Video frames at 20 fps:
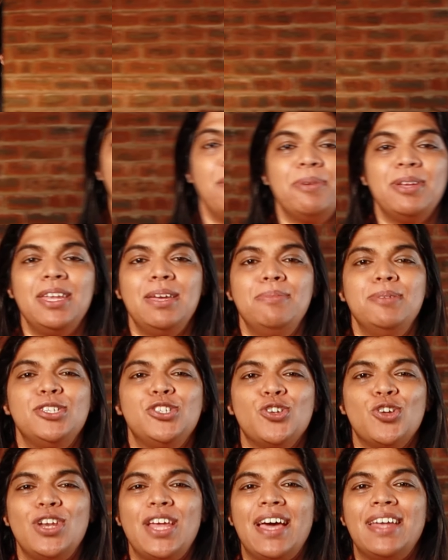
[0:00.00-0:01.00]
Hi, my name is
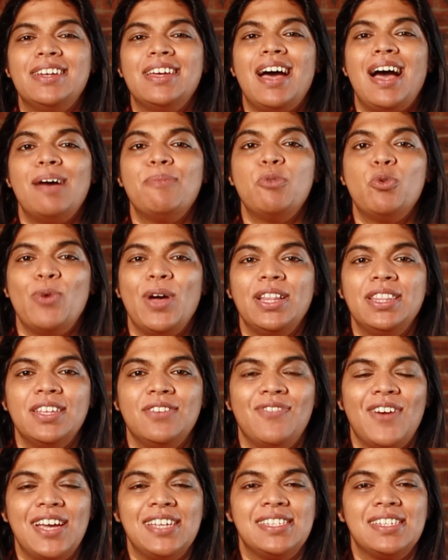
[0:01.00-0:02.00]
Yolanda. I'm a wealth
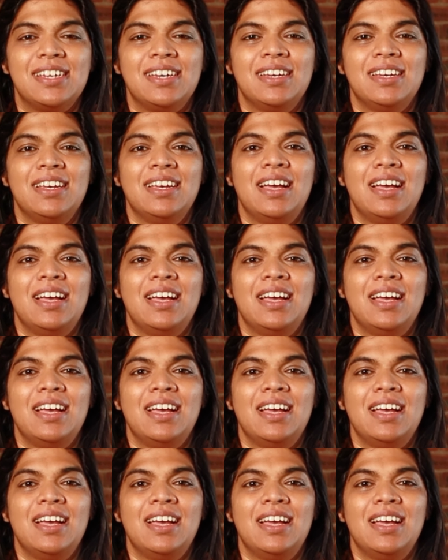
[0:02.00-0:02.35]
advisor